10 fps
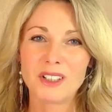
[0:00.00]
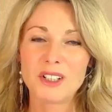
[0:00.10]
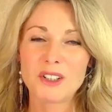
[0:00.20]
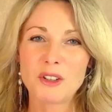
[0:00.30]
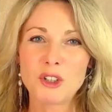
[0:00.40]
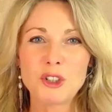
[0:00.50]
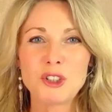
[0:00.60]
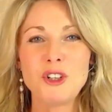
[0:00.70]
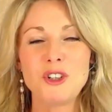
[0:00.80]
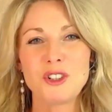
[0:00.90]
So the good
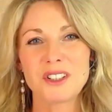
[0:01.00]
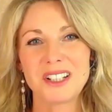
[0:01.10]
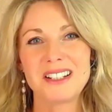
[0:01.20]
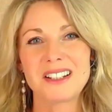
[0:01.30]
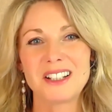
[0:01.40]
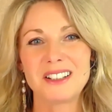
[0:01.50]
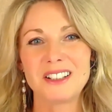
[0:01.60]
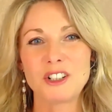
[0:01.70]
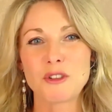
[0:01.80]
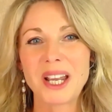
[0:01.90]
news is that
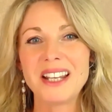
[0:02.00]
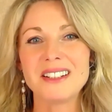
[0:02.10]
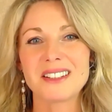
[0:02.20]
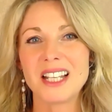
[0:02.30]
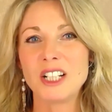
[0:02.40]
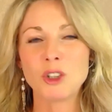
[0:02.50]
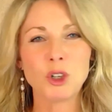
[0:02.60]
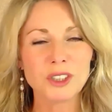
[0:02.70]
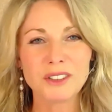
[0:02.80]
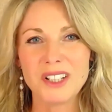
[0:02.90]
grace in
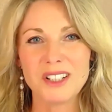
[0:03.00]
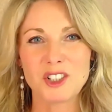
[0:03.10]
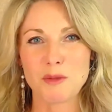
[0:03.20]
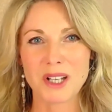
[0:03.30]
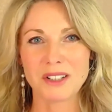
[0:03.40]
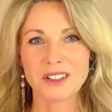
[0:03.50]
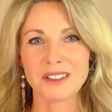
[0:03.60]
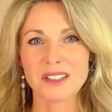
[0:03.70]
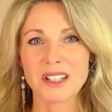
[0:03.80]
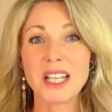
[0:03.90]
all of these dimensions